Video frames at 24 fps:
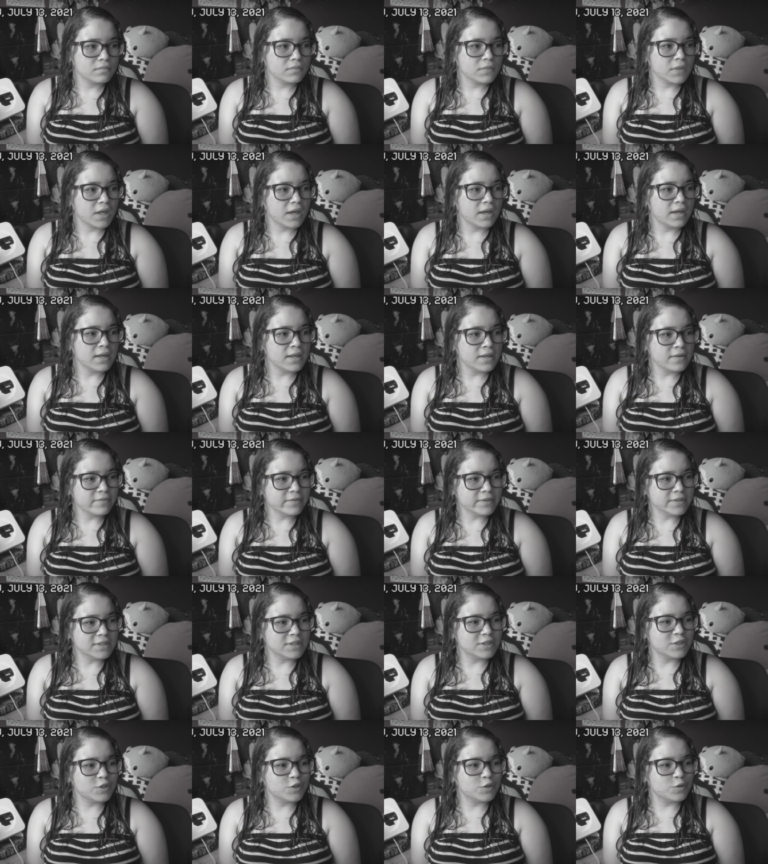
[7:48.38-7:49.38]
can't even
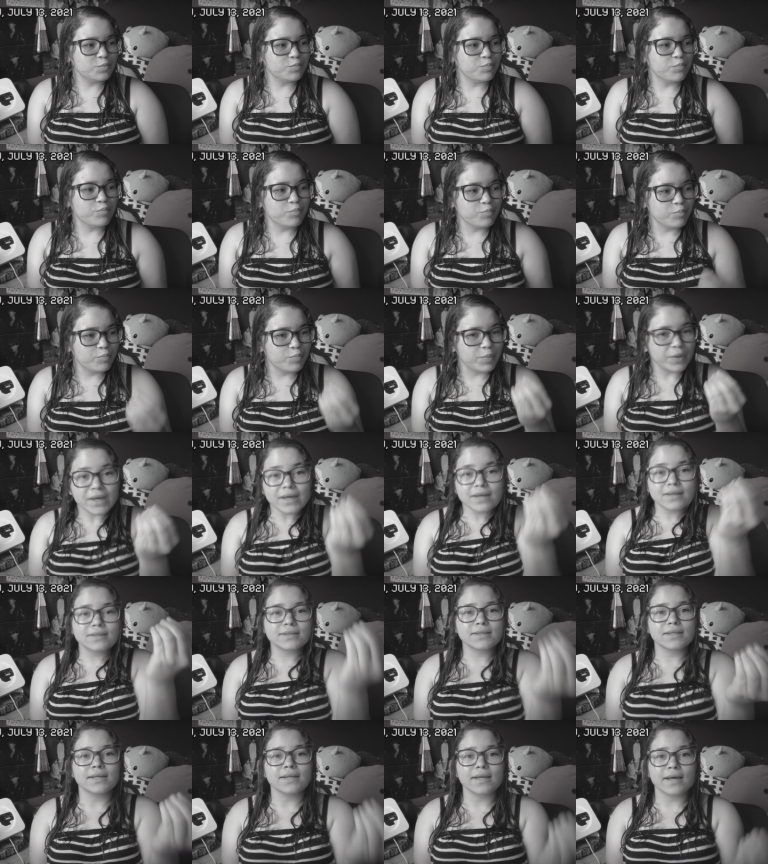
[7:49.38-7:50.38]
speak
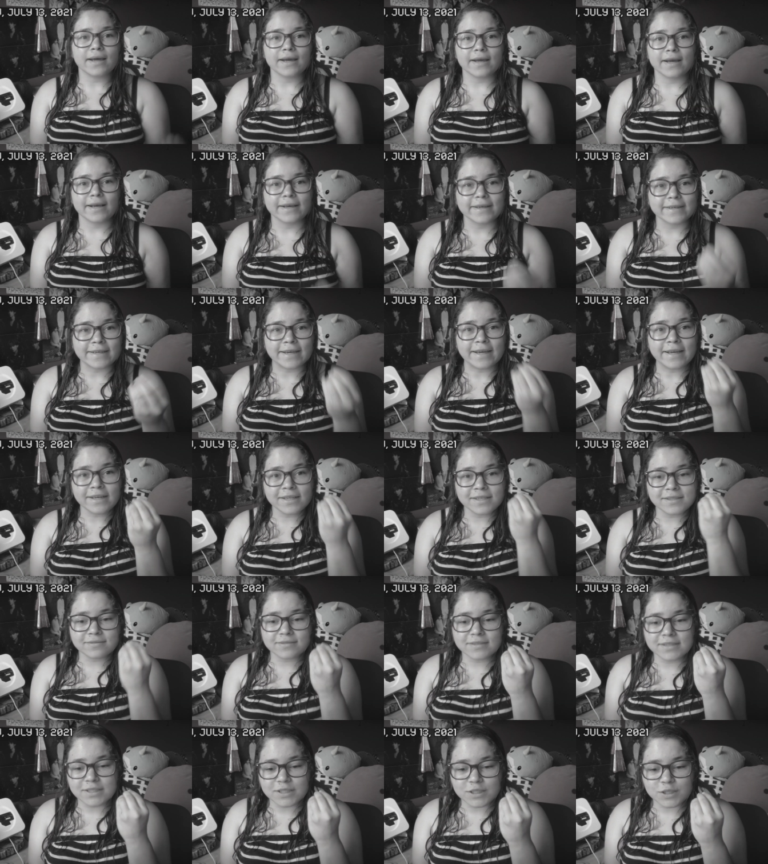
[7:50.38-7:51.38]
today. I can't
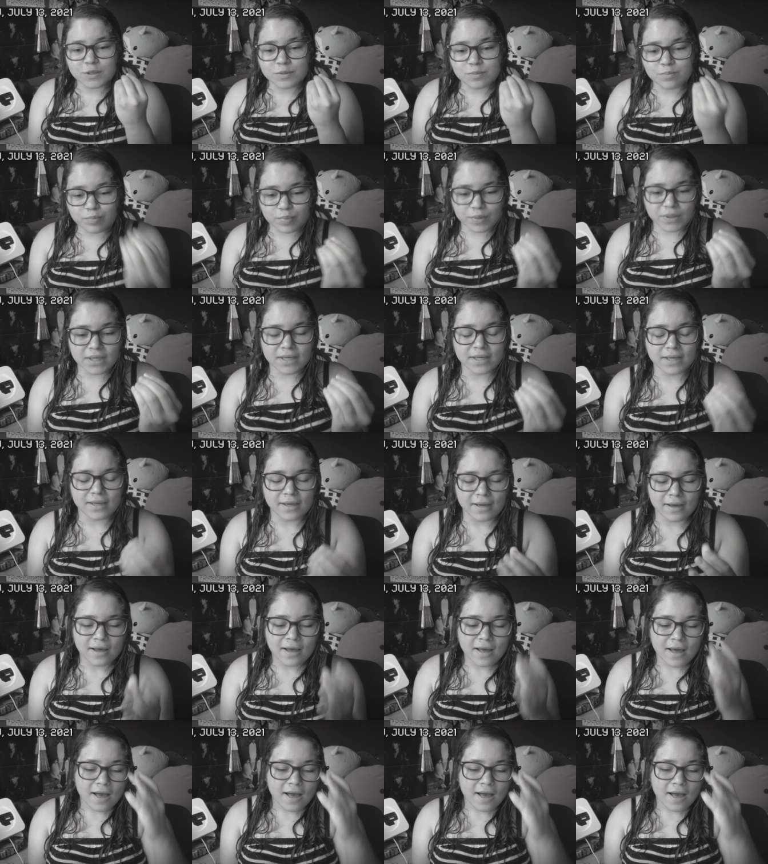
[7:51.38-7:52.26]
even speak.